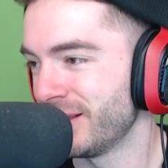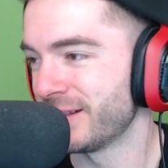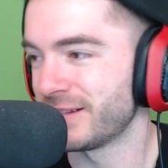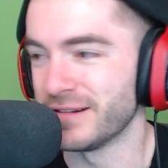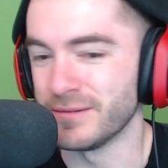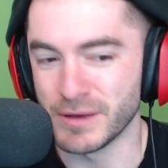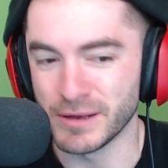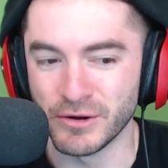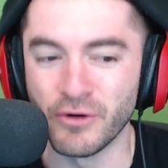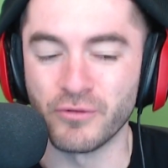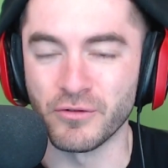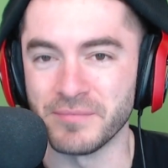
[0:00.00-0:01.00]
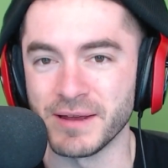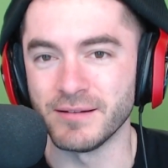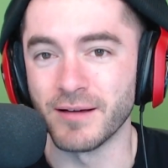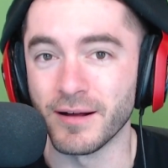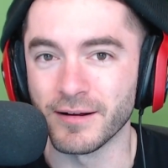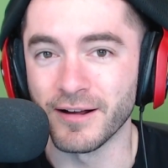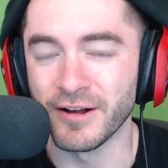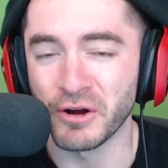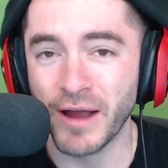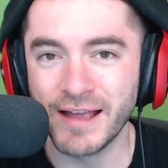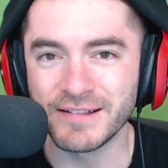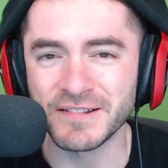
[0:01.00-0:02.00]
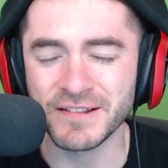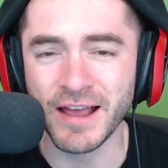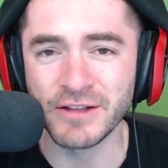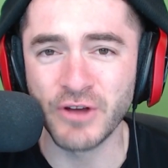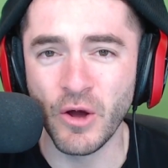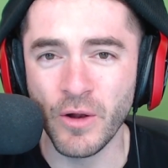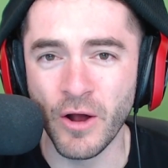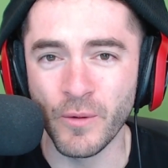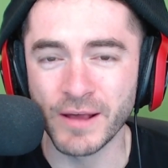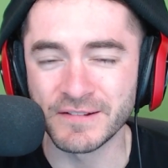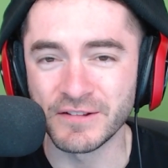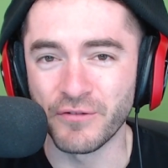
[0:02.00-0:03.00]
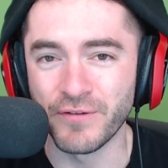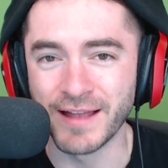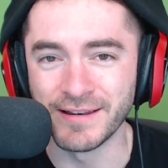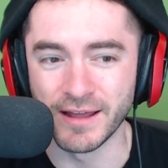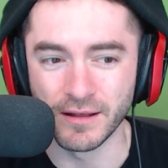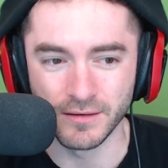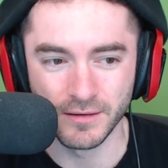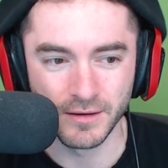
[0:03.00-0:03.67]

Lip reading: that's gonna be a no from me, dog. All right, see, I don't always defend it.